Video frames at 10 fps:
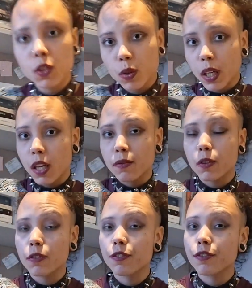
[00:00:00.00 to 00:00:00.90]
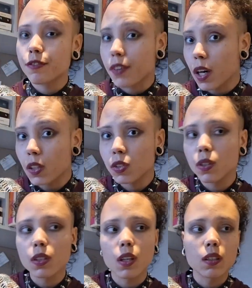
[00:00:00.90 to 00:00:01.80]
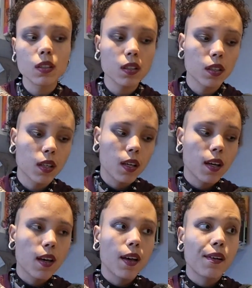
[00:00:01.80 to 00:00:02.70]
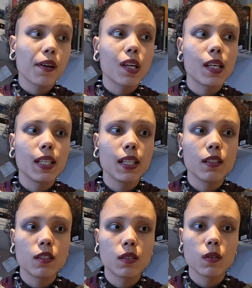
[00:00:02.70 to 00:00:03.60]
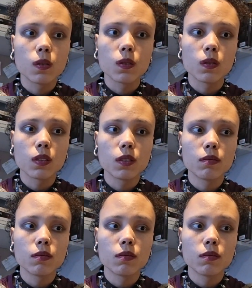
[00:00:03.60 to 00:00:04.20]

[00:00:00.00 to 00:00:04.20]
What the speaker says: talking for far too long, and I need to